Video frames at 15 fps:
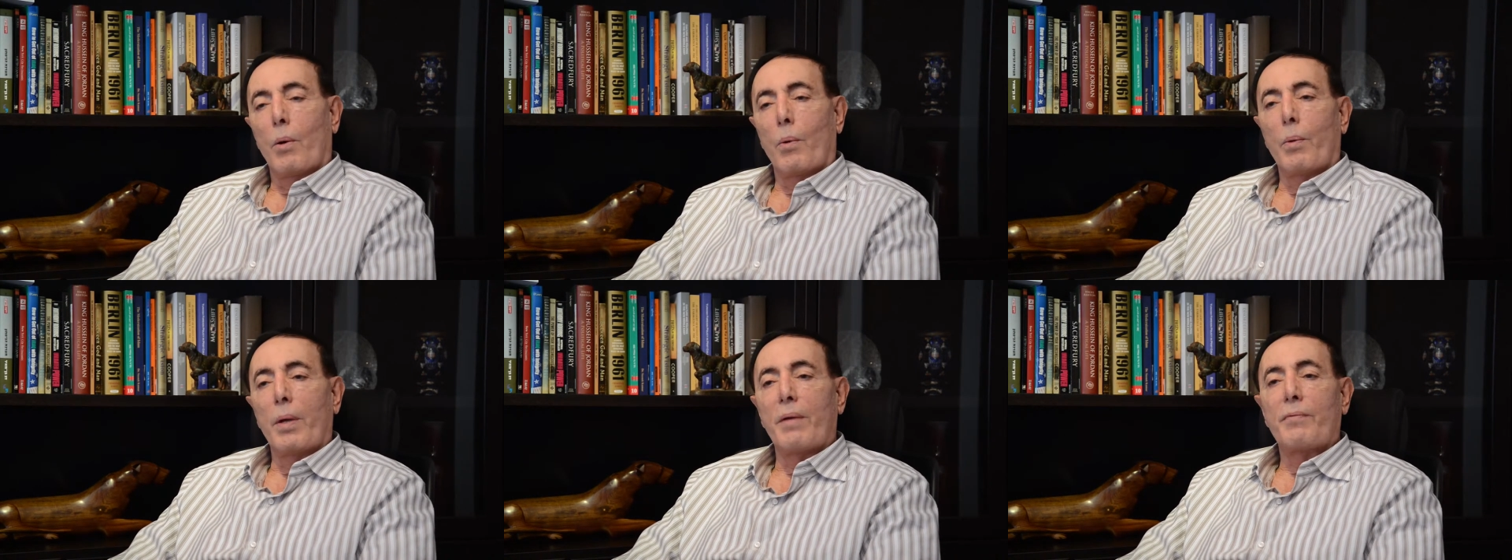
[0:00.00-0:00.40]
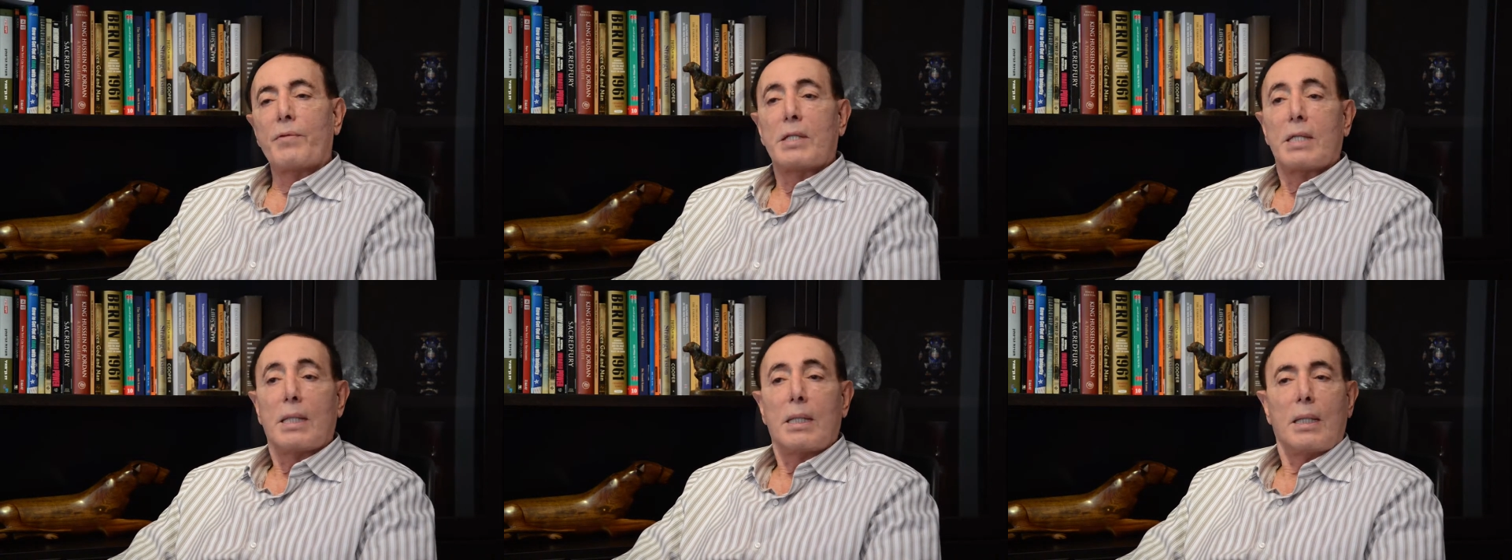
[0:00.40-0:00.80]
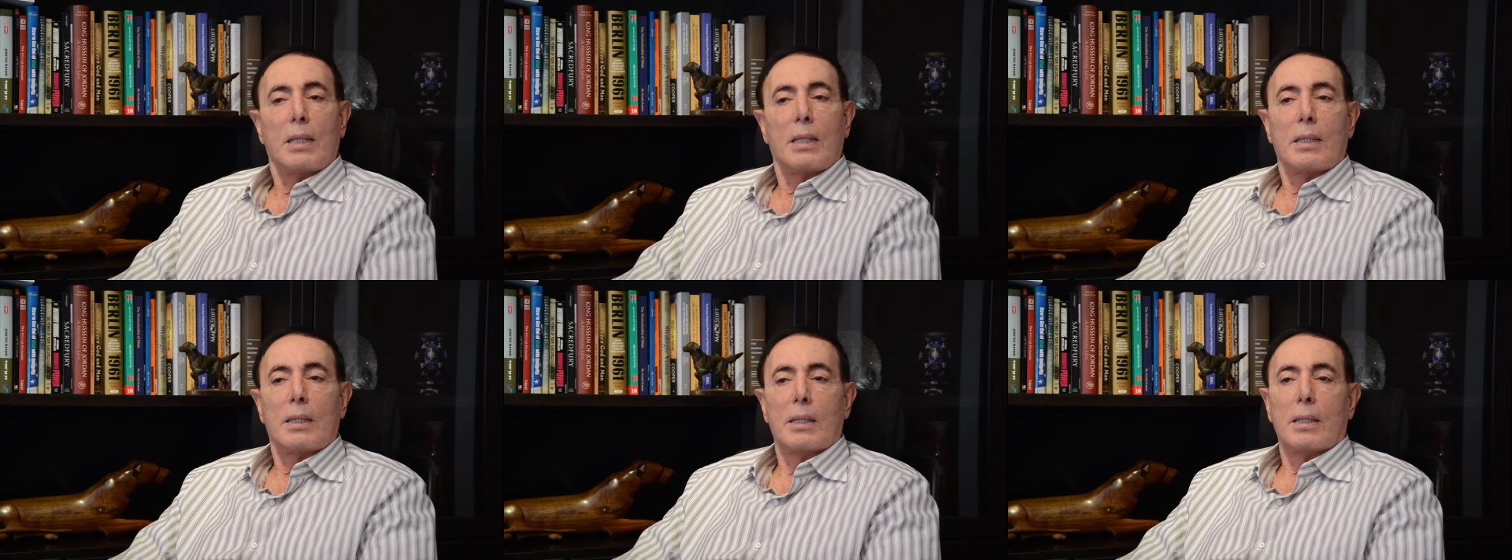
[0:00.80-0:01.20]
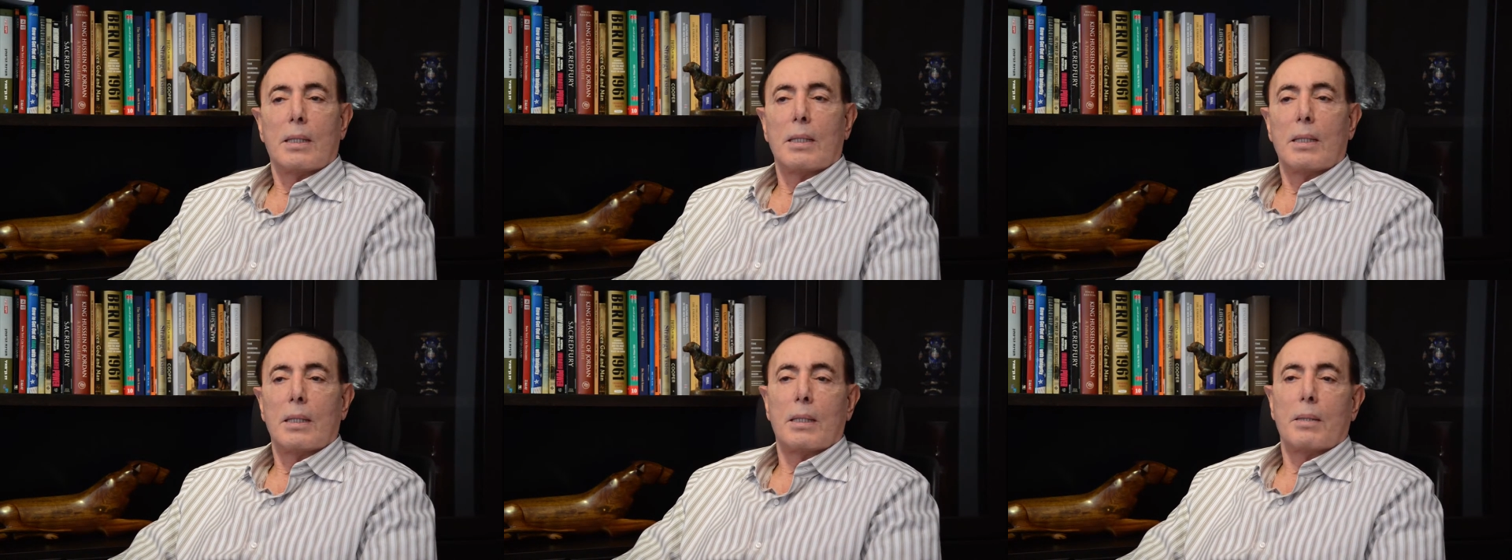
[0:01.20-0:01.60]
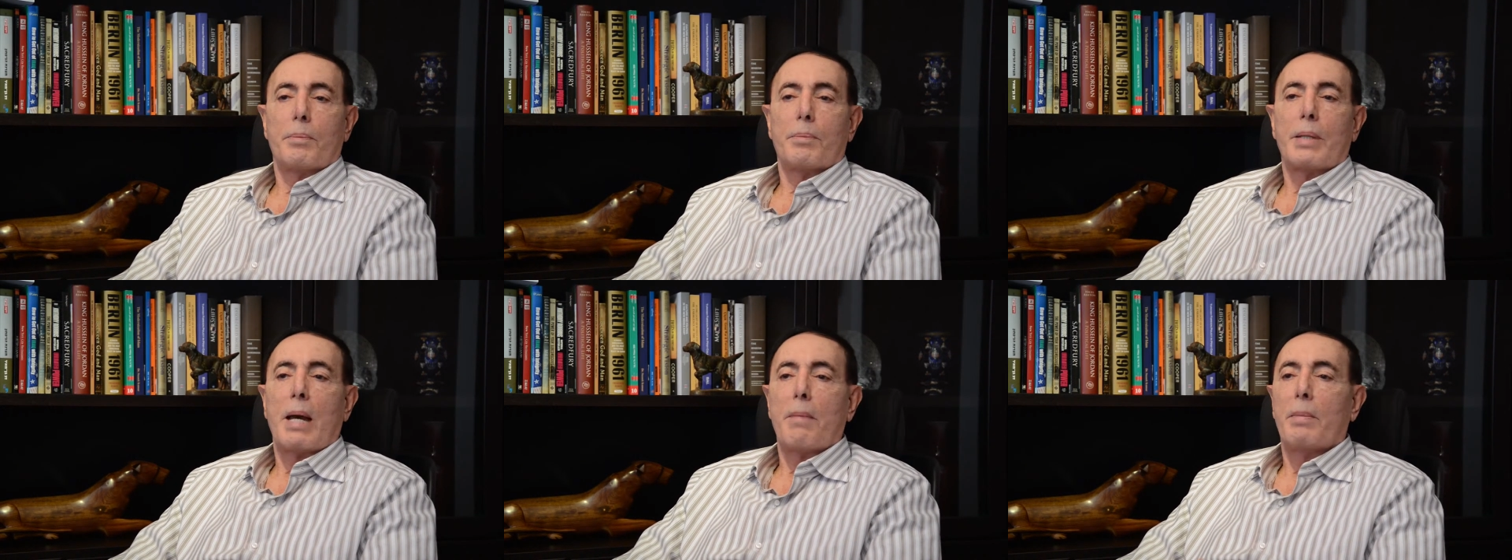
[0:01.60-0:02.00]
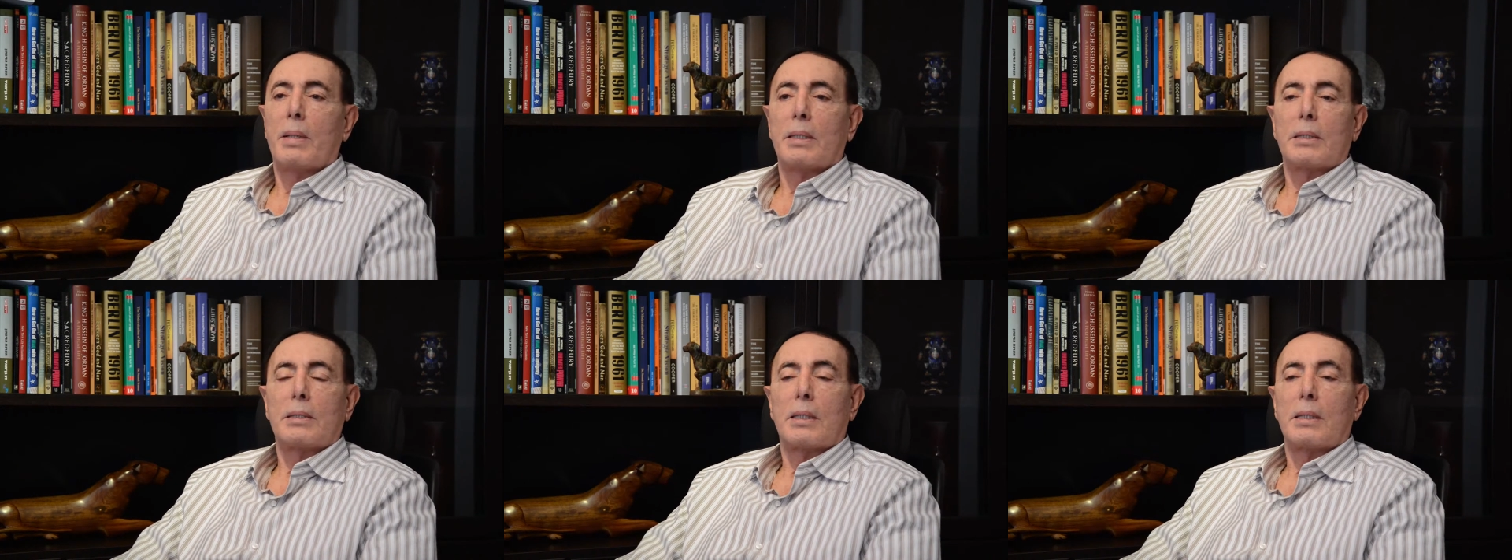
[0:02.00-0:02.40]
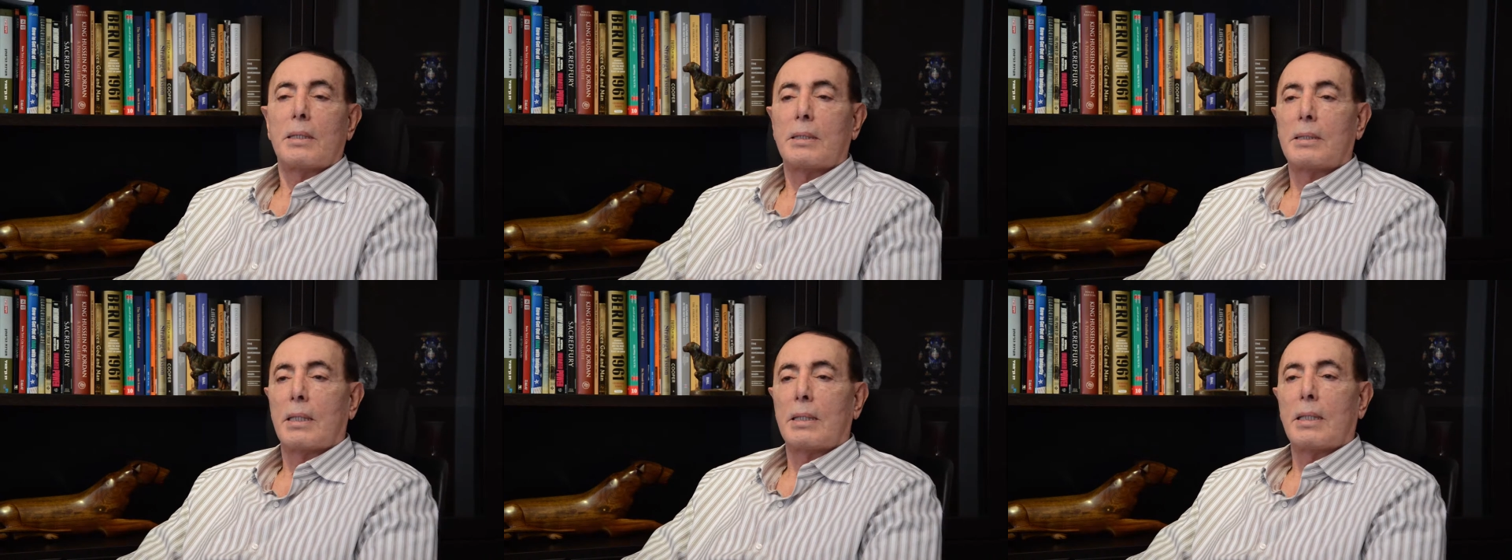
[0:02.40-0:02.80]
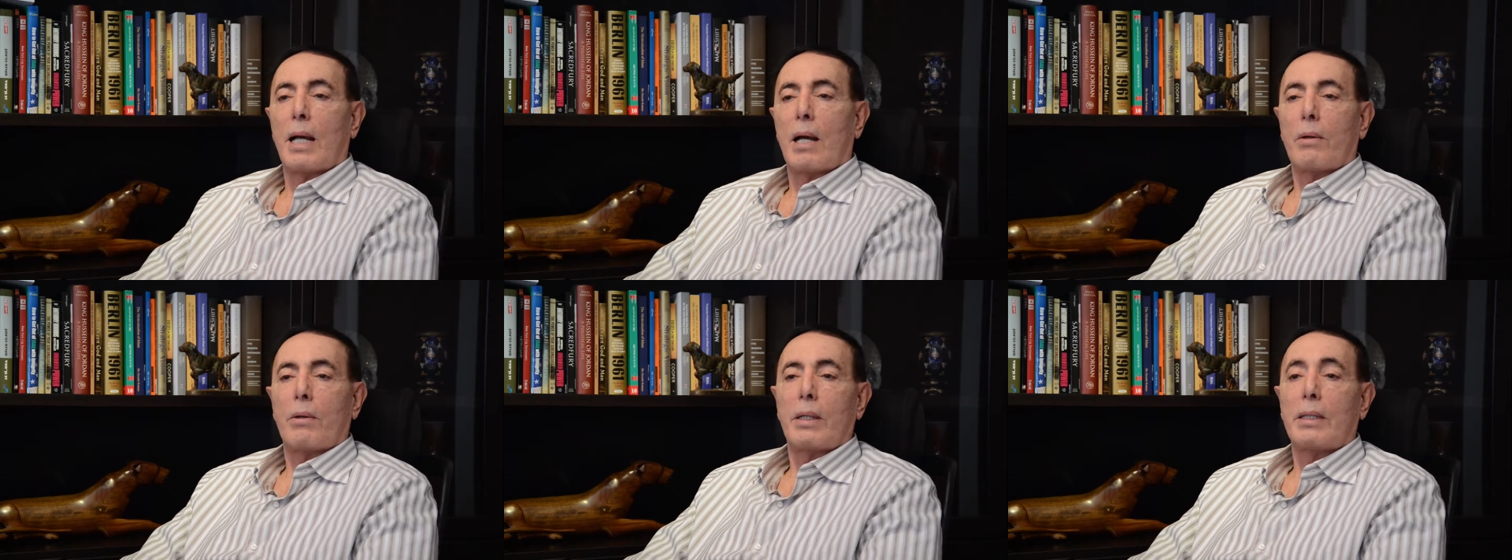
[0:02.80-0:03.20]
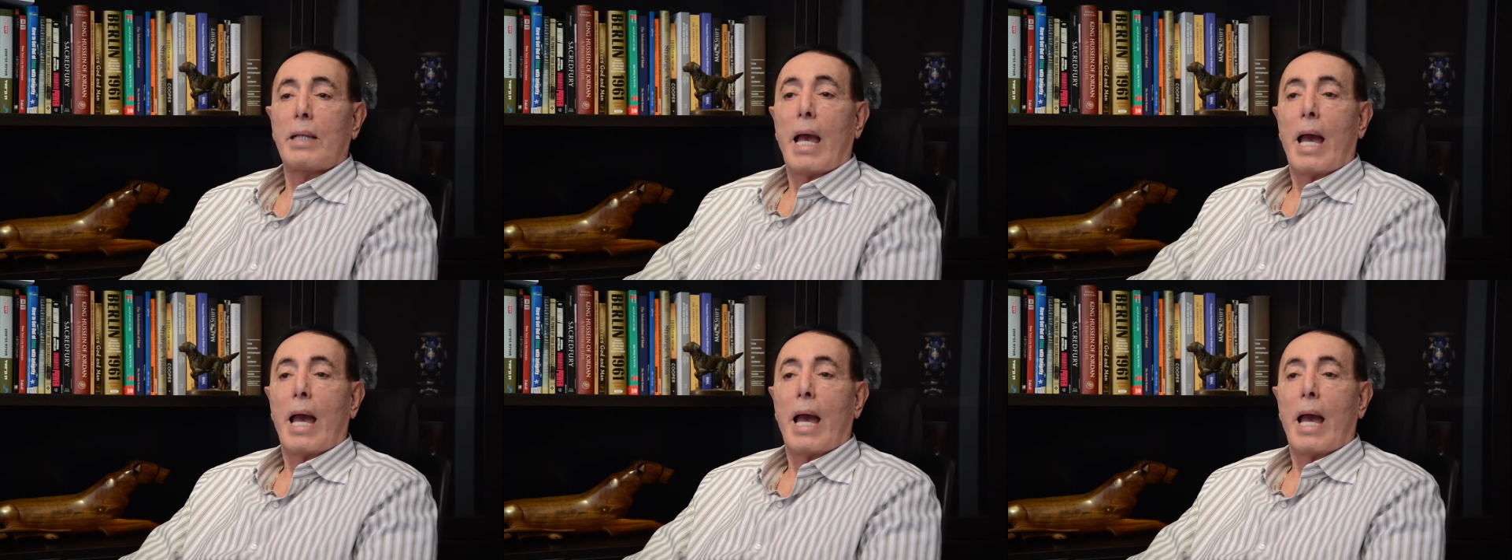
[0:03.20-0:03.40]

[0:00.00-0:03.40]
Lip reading: We've seen Prime Minister Netanyahu in